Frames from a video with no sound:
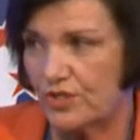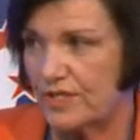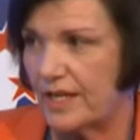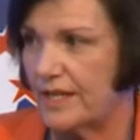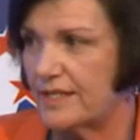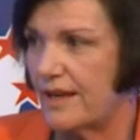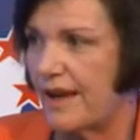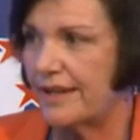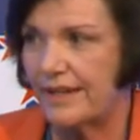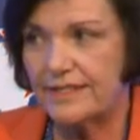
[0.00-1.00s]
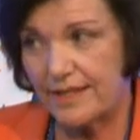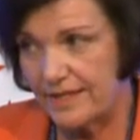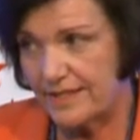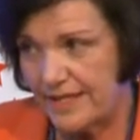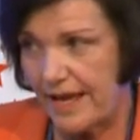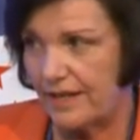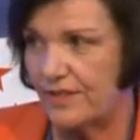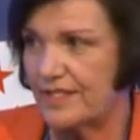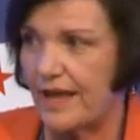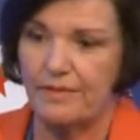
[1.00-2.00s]
CSI and I say exactly
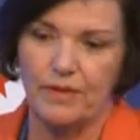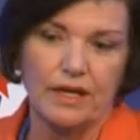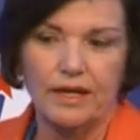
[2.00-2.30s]
the same.